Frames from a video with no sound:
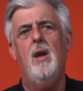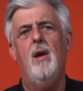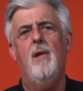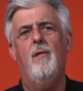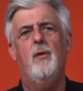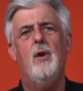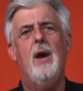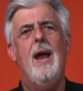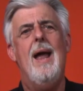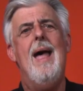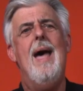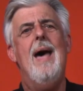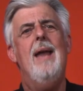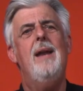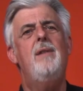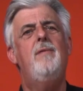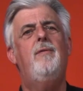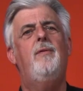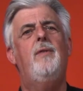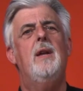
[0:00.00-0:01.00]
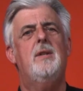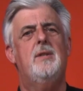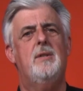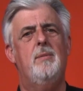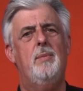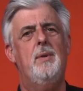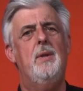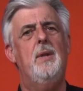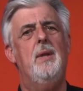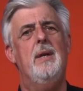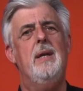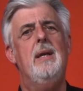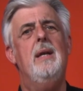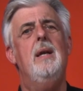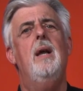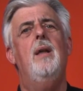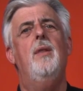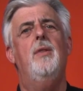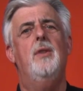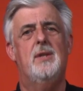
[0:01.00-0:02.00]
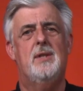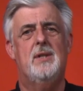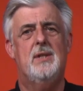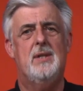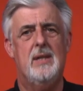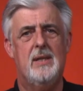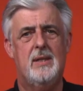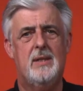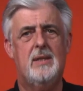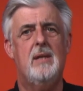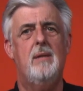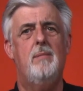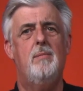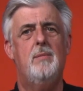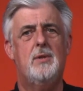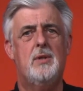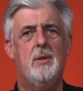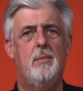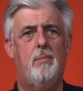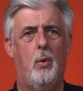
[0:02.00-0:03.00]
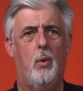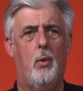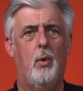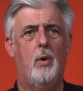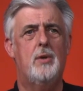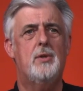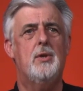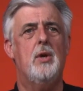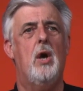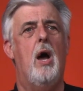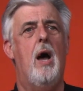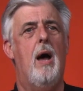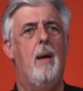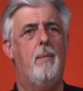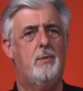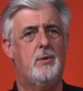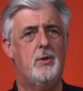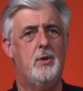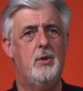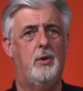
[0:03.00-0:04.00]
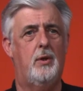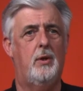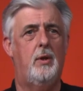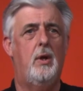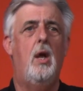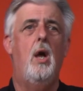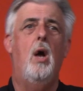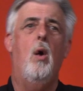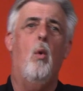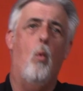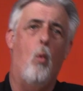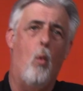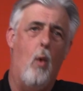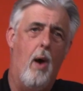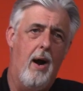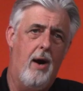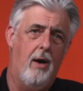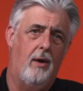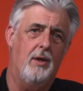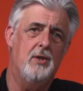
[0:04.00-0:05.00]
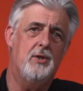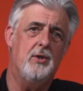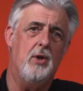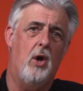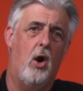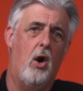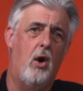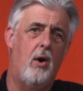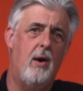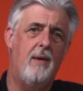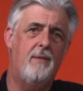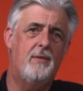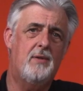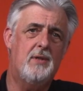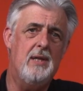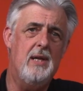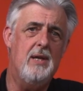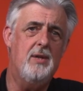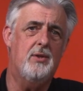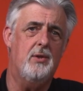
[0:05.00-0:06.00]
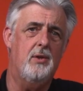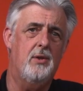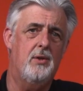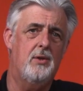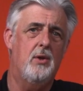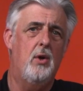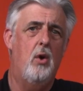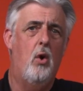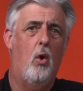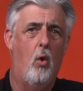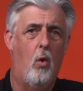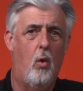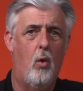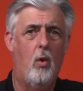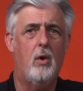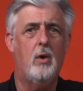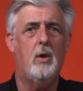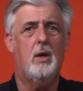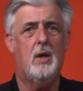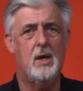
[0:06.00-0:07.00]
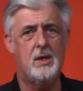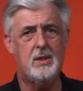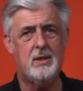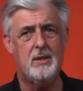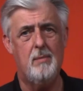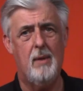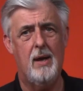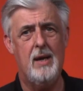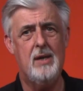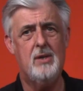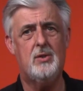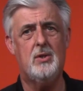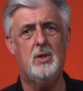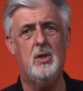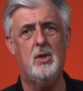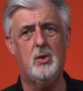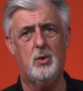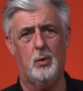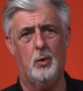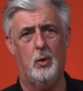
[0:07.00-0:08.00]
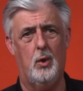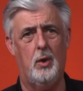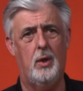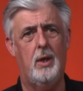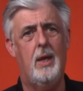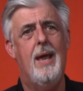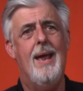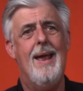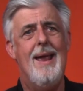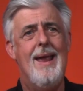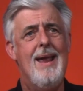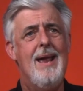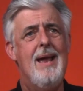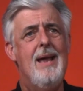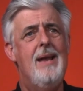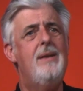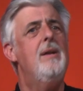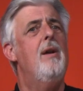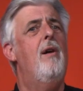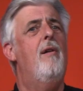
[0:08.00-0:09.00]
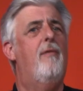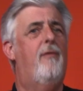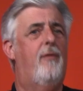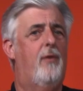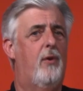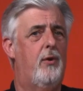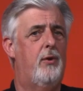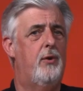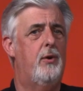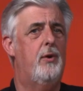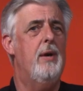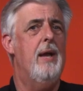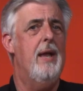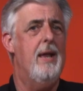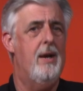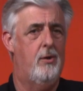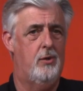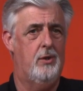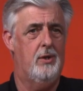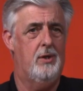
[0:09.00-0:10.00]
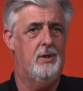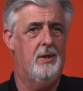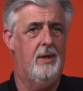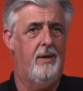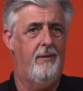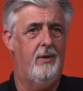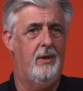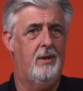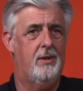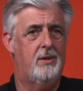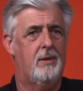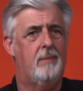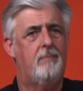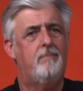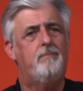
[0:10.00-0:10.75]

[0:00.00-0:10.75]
For added flexibility, the system supports optional wireless RF sensors for customized control and further energy savings.